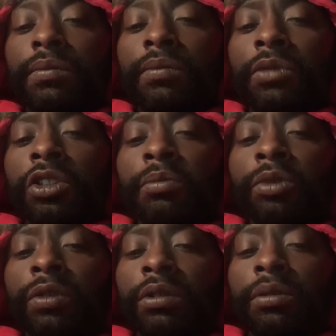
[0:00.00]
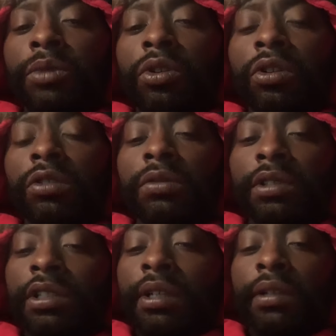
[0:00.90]
but the mor- the morals
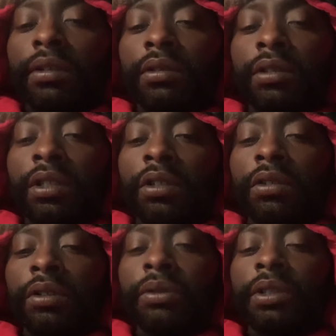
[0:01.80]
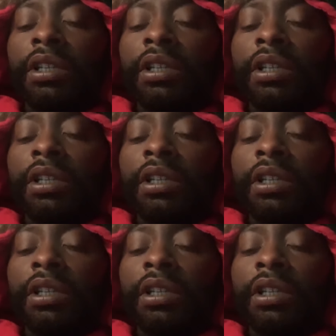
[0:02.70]
was there you know it was